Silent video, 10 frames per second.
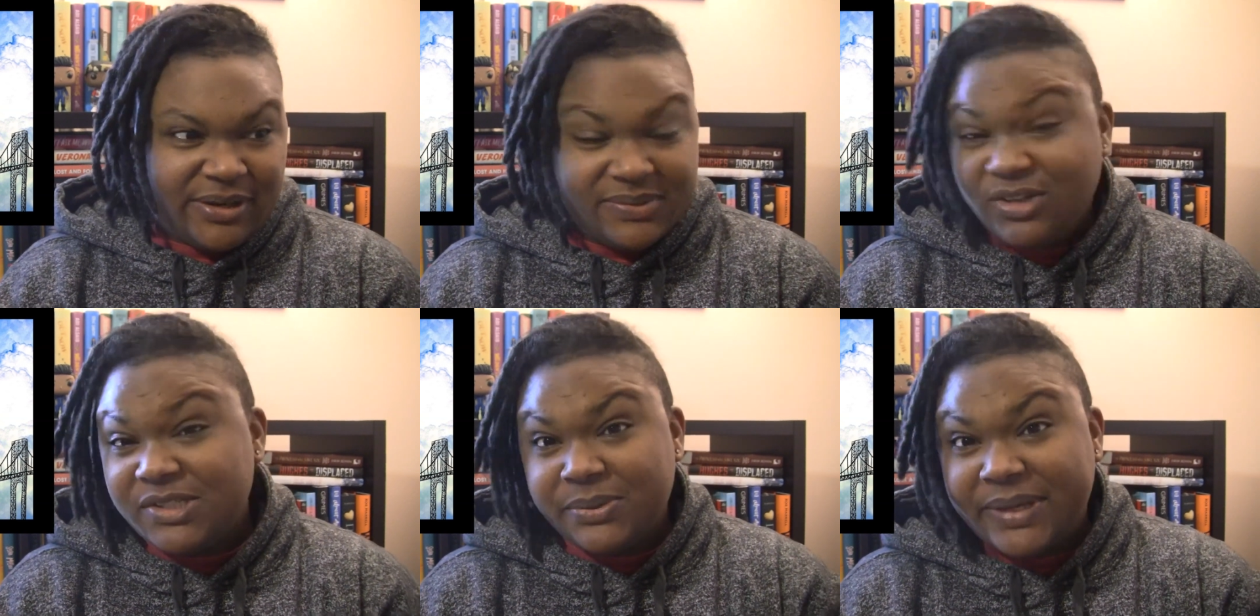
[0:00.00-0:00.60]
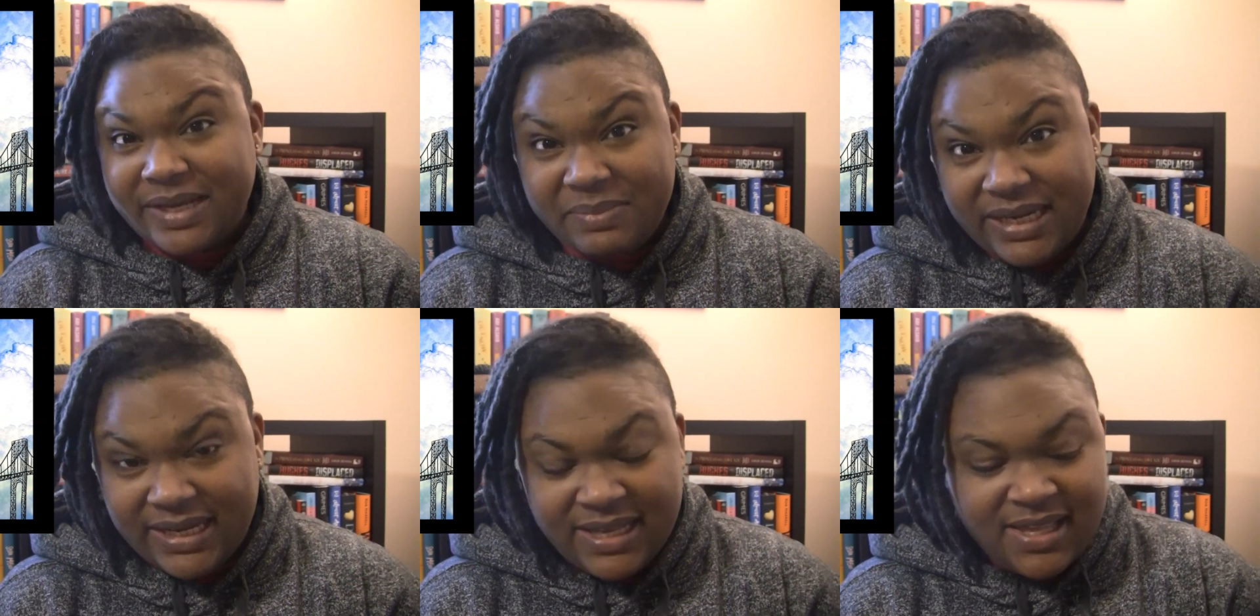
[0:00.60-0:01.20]
I was also on a
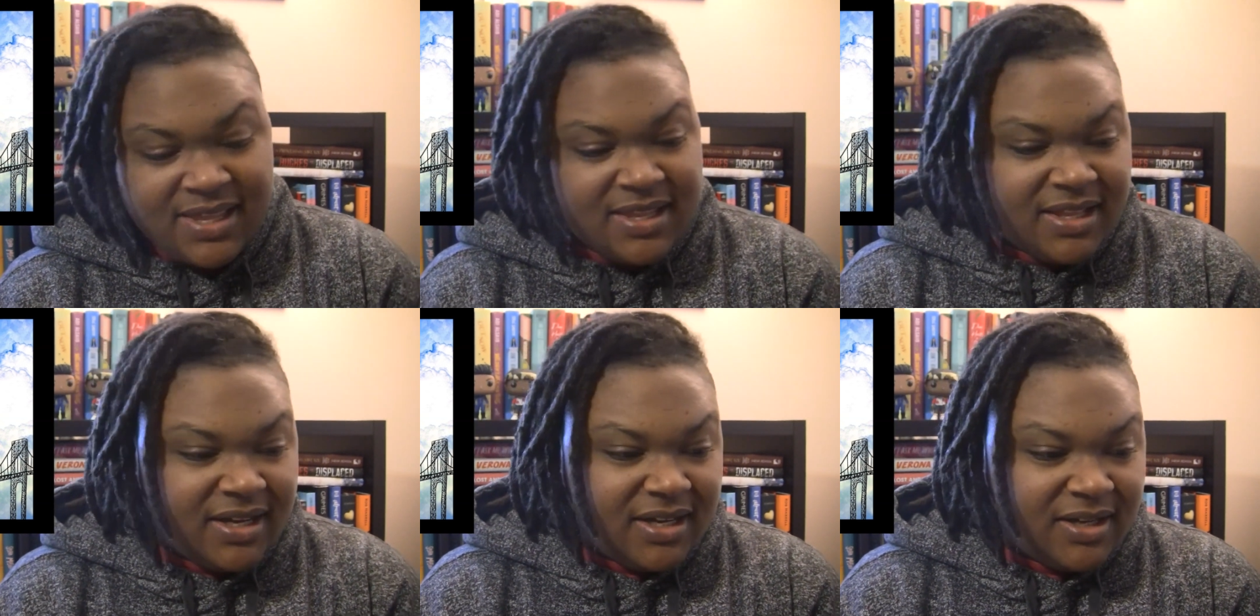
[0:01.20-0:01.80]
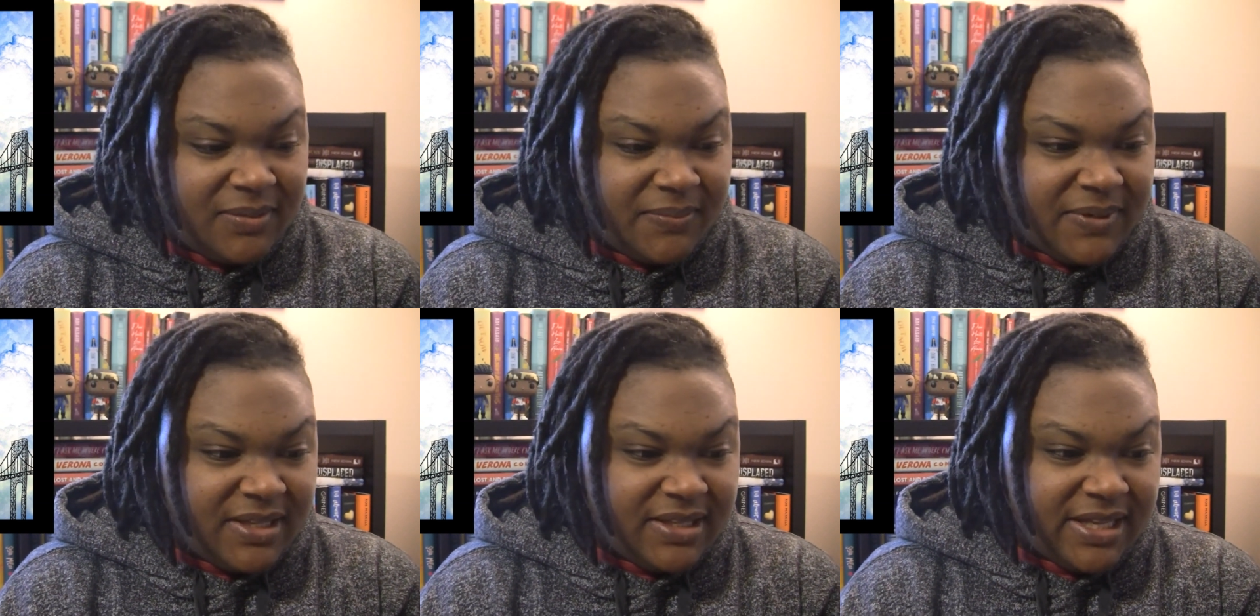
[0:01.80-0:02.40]
committee
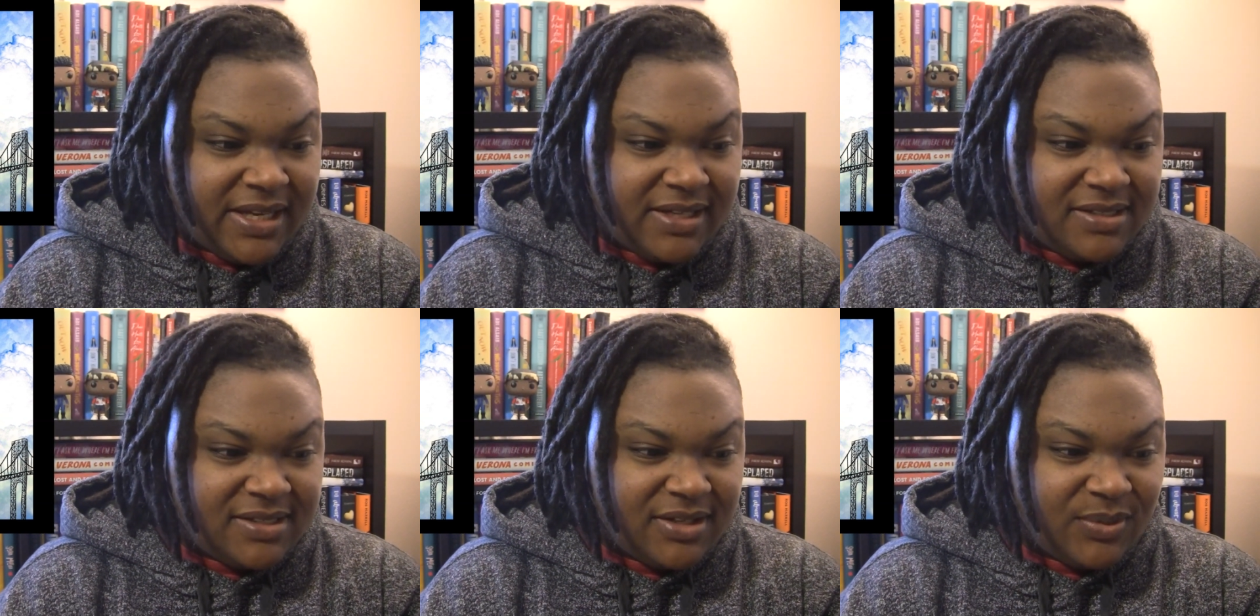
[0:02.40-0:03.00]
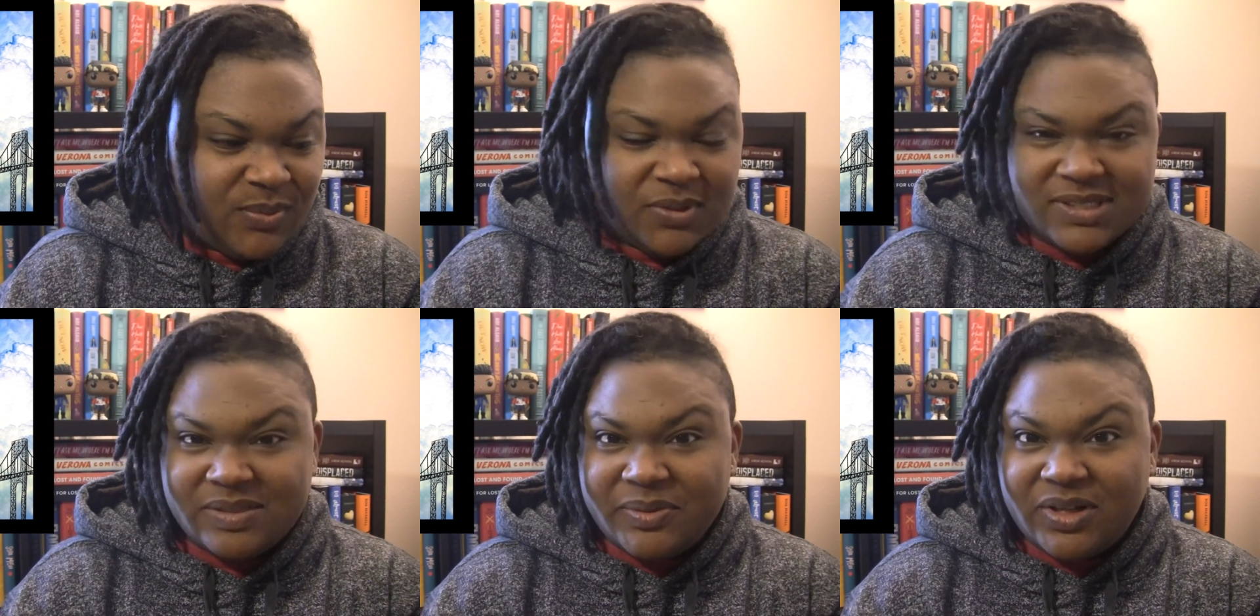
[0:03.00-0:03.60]
that
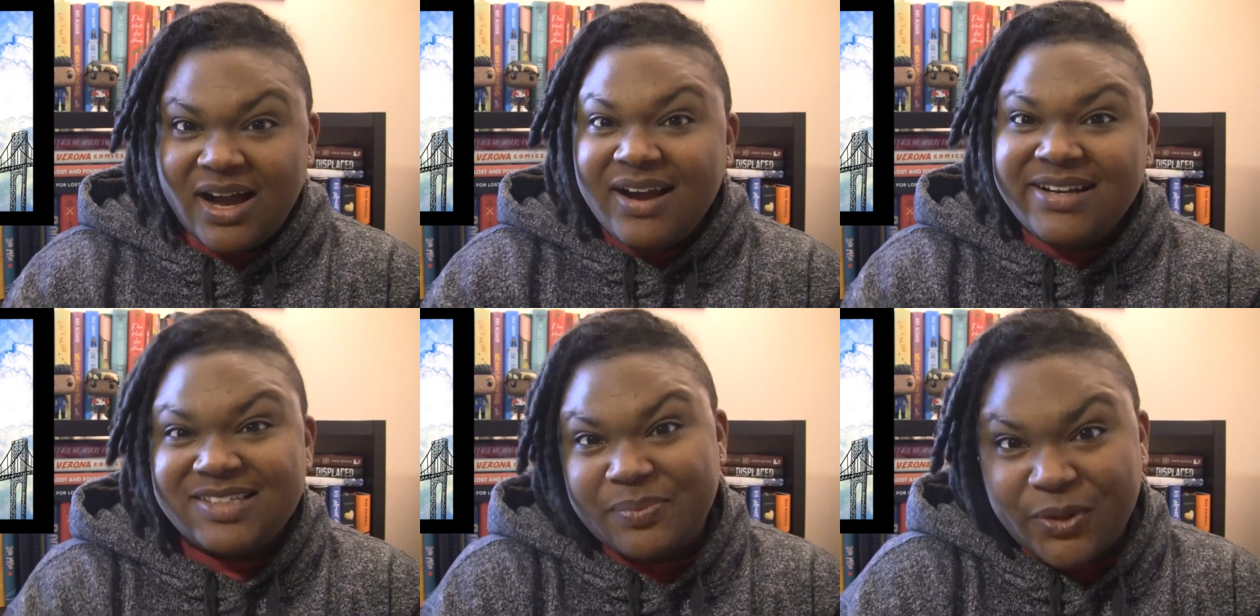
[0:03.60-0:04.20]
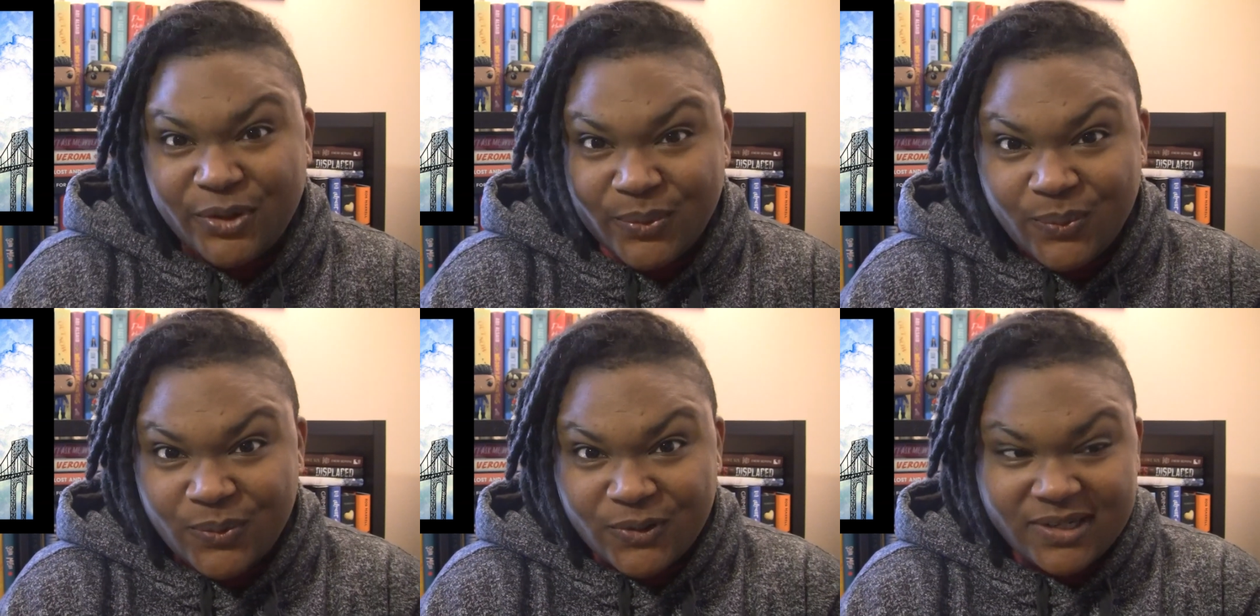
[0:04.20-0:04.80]
awards the Bill Konigsberg
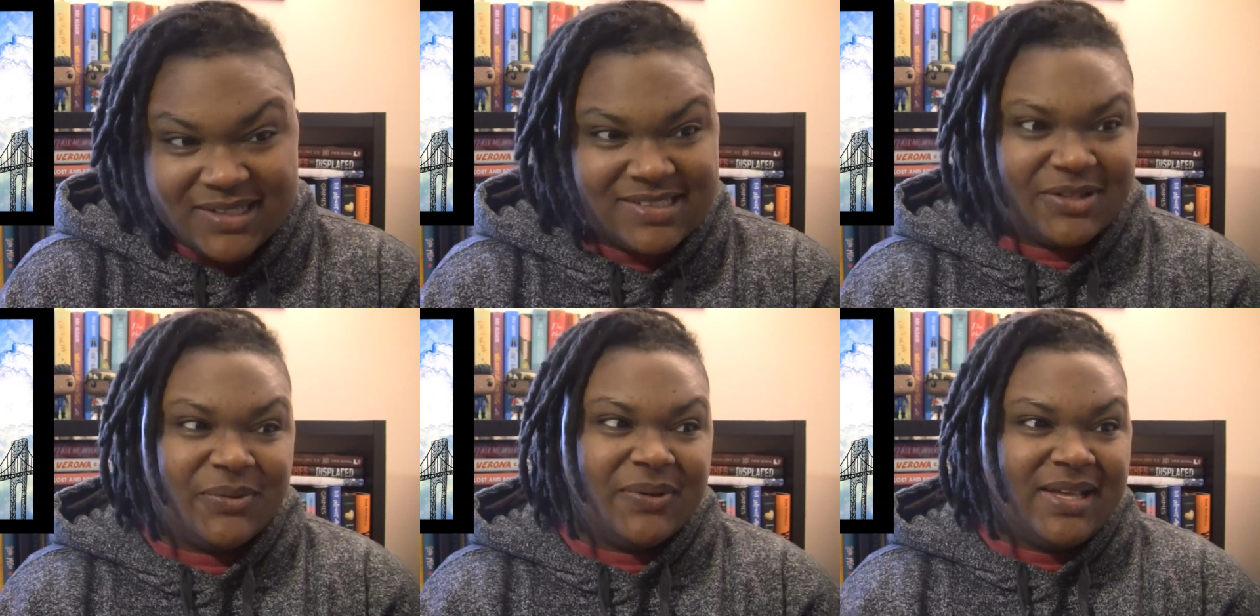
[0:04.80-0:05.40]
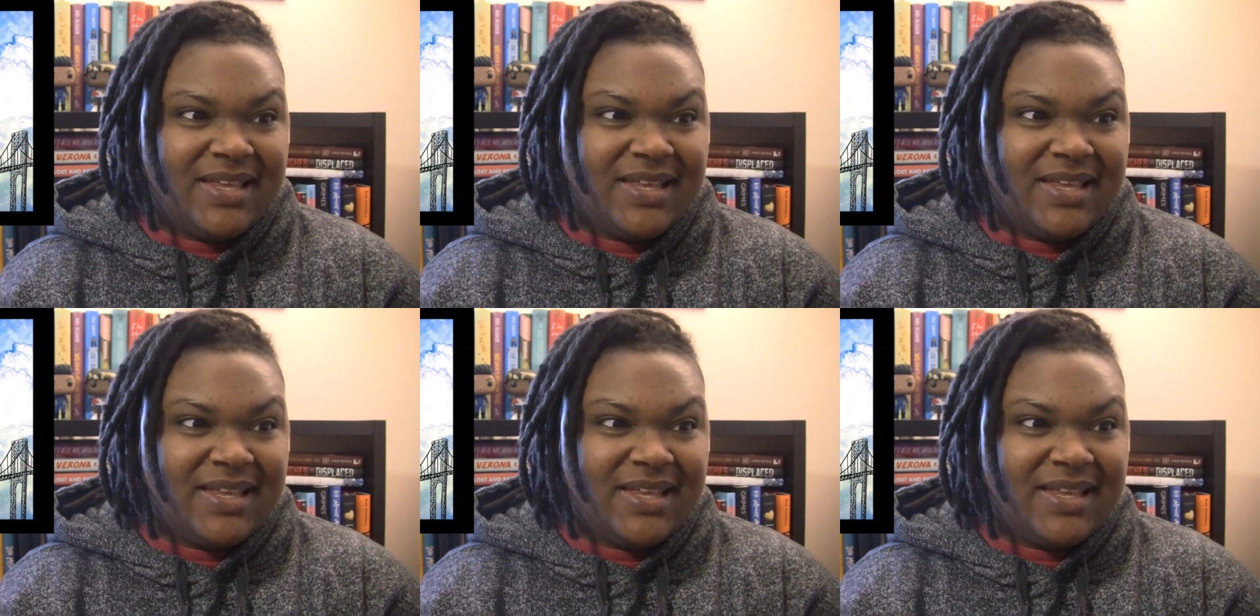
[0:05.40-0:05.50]
Award, so